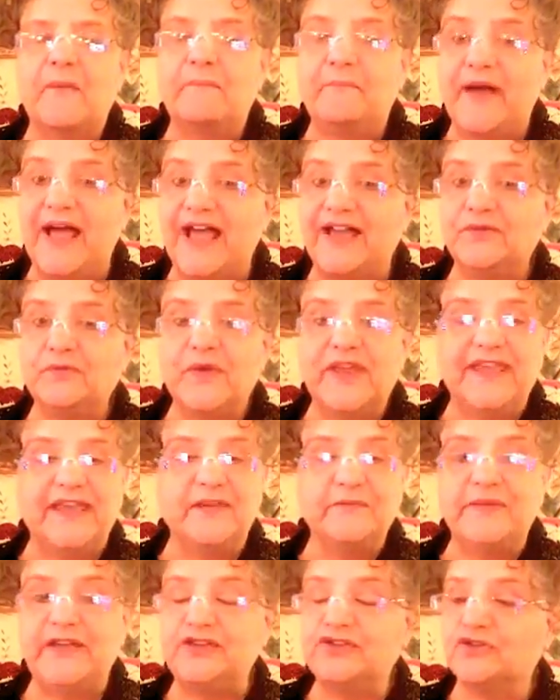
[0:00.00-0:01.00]
but we
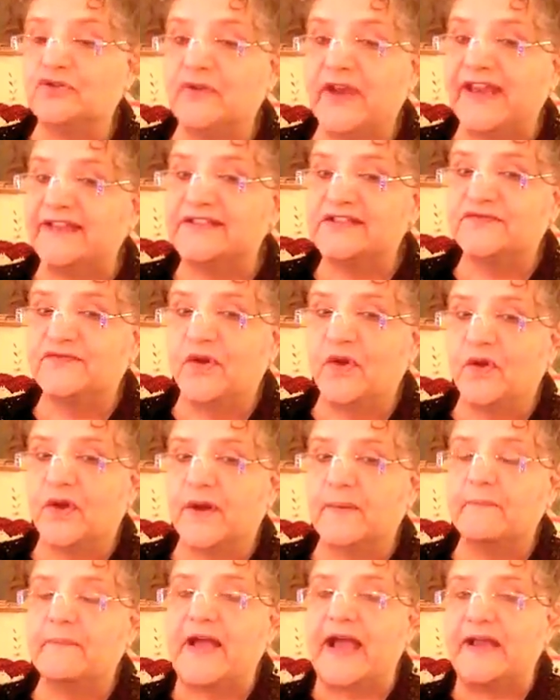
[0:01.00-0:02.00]
can be
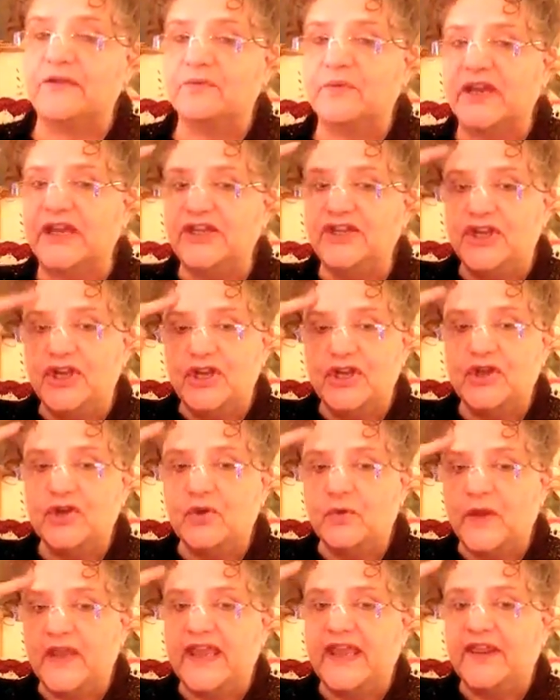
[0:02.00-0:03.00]
transformed by
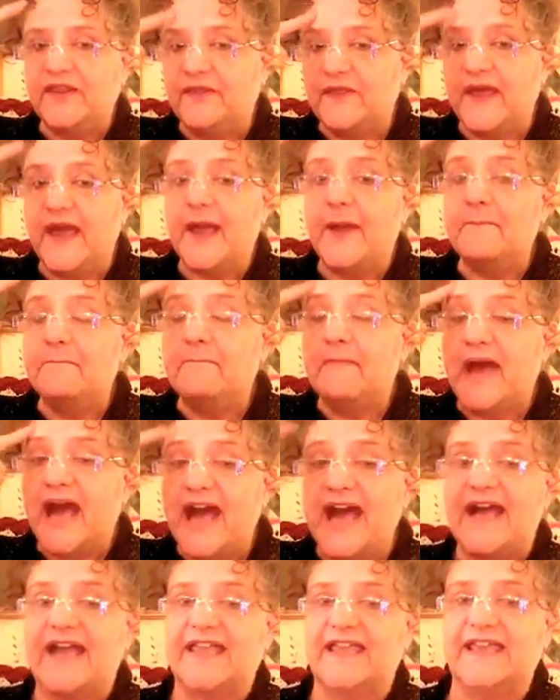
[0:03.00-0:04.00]
renewing the
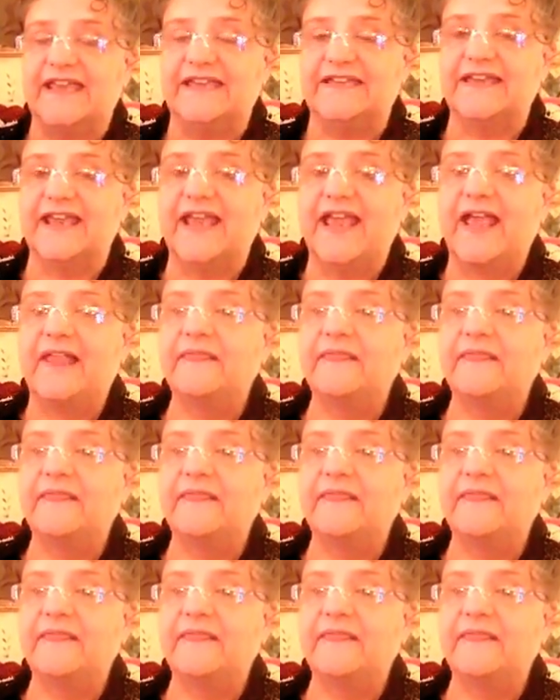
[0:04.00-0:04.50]
mind.